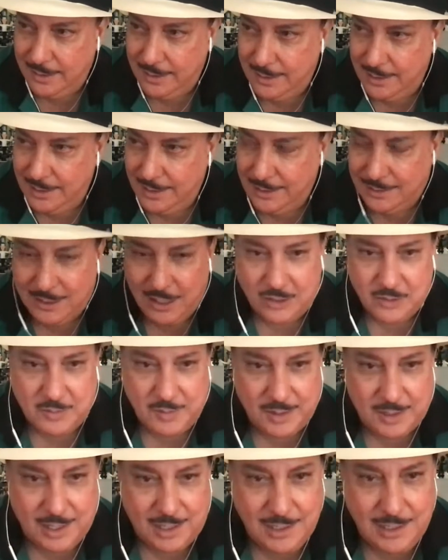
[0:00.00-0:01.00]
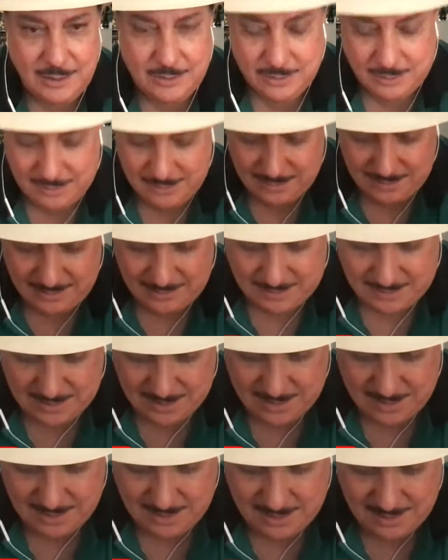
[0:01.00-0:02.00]
he tells me, Carlito,
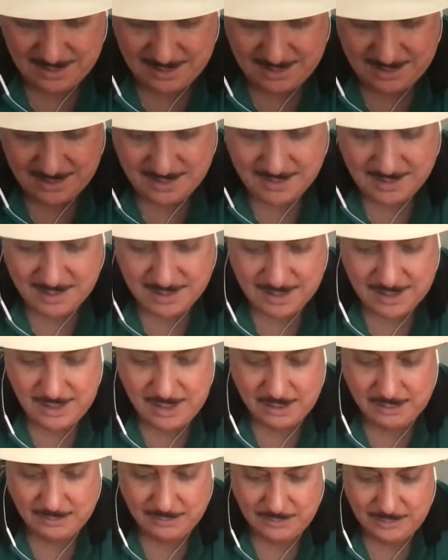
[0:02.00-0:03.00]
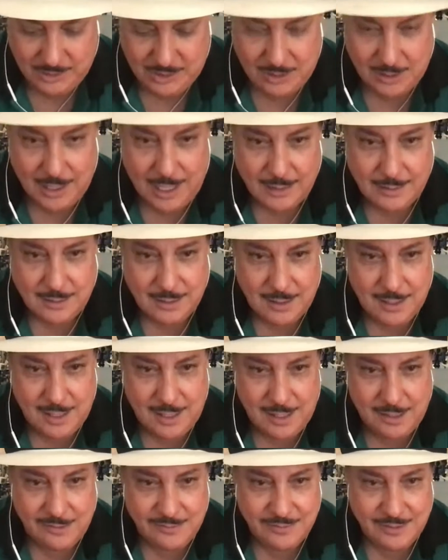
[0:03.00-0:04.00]
would you like to
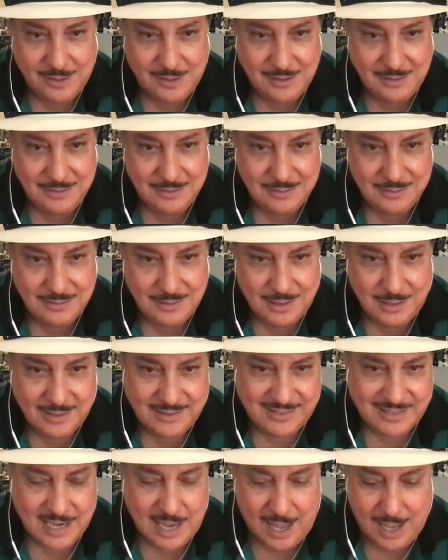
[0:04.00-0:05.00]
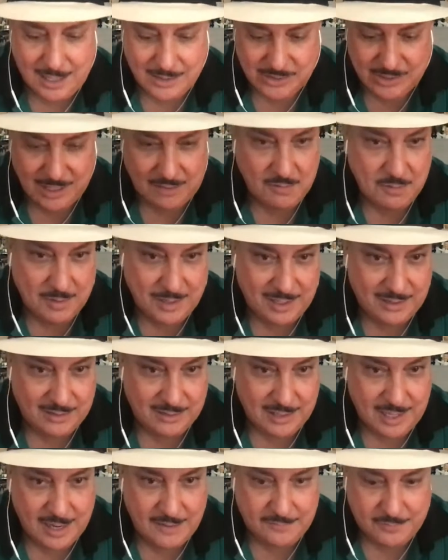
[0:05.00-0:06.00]
have a scotch? Everybody's
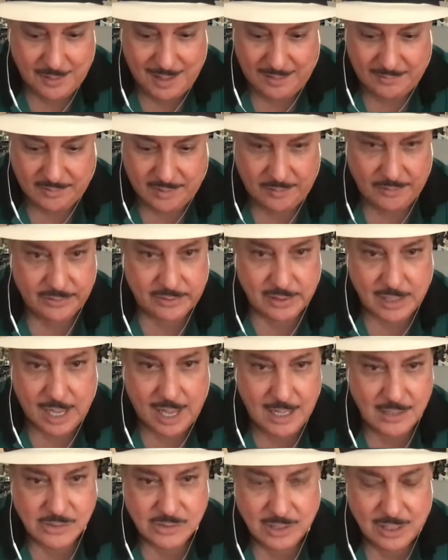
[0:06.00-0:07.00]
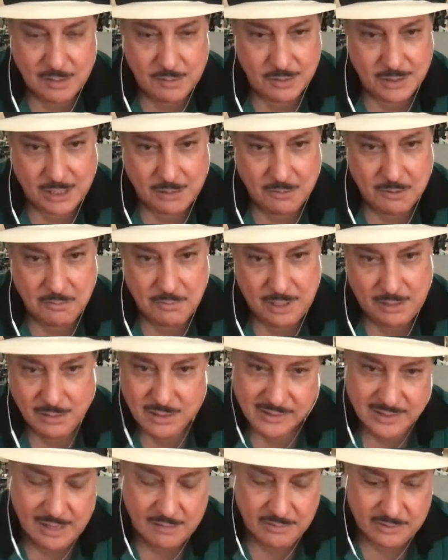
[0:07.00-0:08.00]
left. You have to have a scotch and everything with me. You
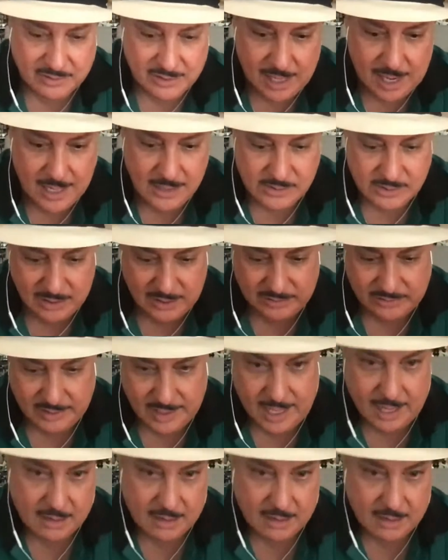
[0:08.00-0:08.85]
just have a scotch. And I